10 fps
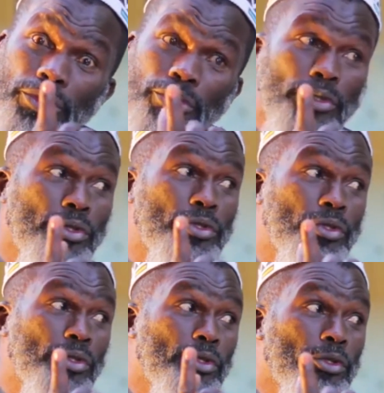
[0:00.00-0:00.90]
turu,
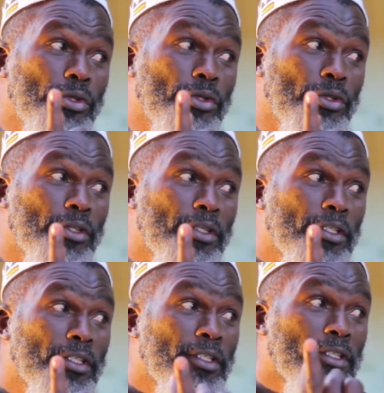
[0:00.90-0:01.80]
turu.
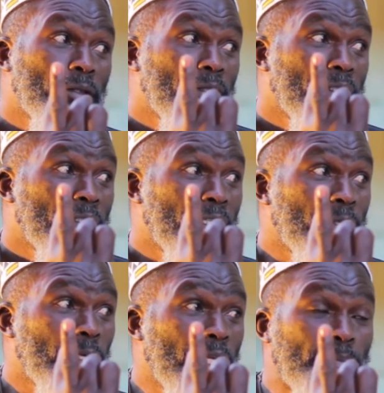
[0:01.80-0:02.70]

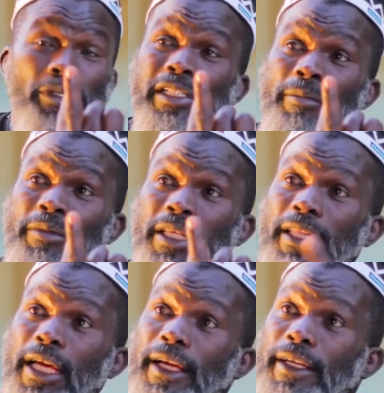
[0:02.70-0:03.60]
And when you put
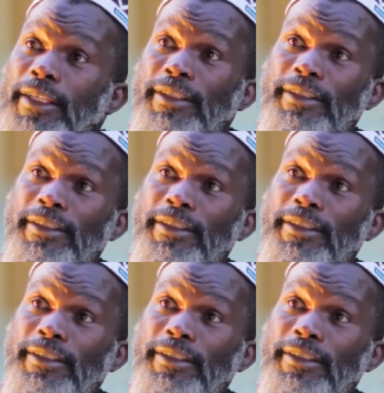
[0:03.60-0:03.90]
something there,